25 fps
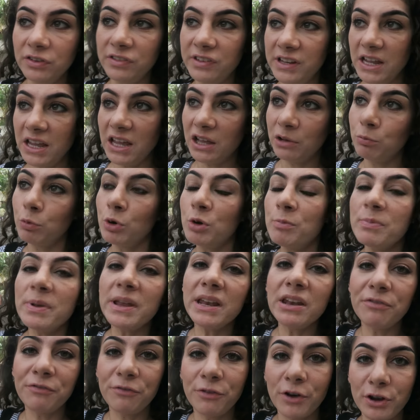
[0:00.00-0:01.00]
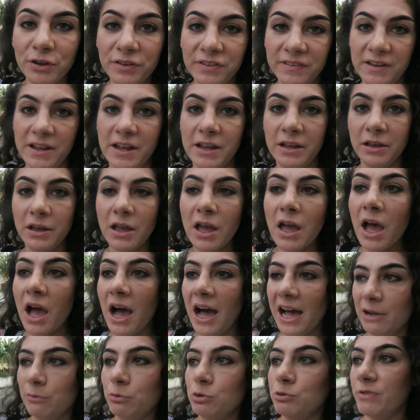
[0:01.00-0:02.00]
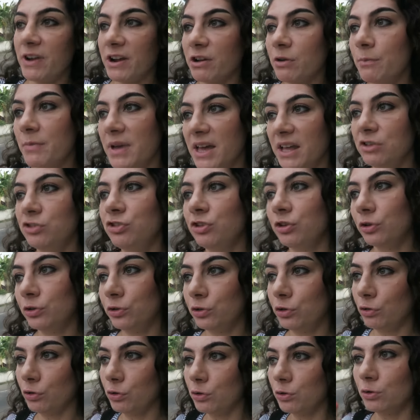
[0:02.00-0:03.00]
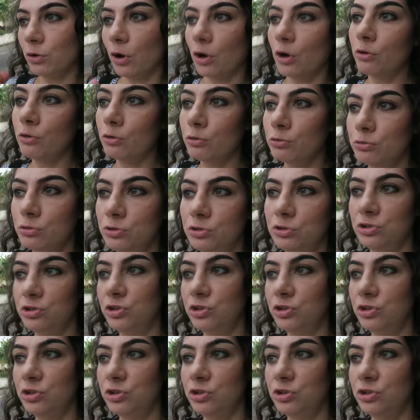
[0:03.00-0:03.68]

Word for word: to see. It wouldn't be the first thing I would recommend you to go